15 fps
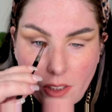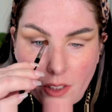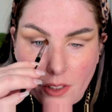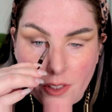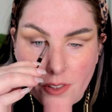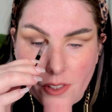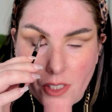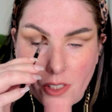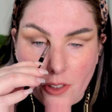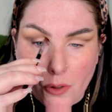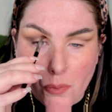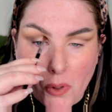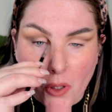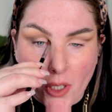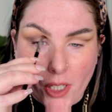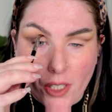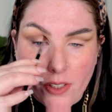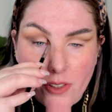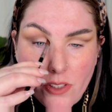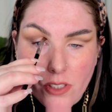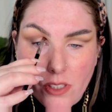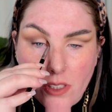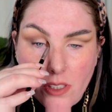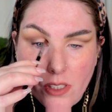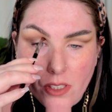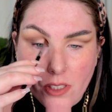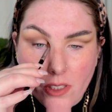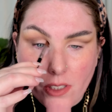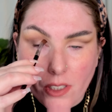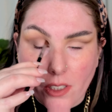on this inner part.
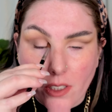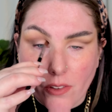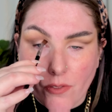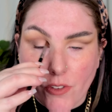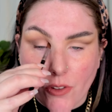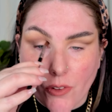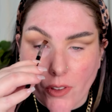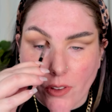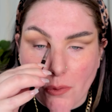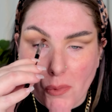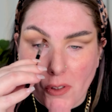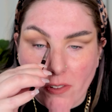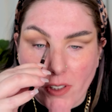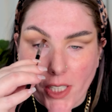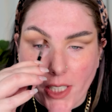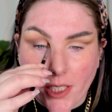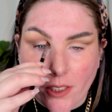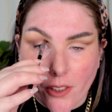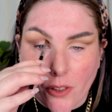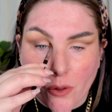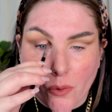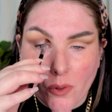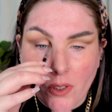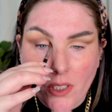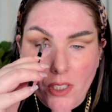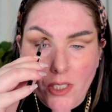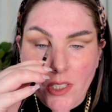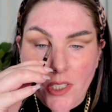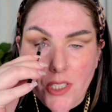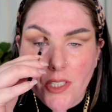Kind of do a little bit of a halo
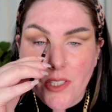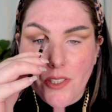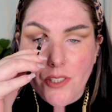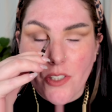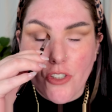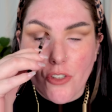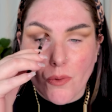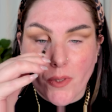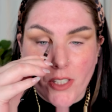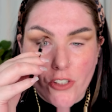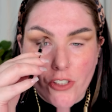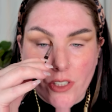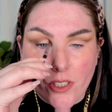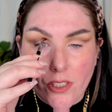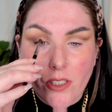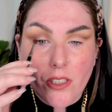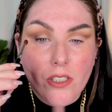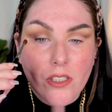situation.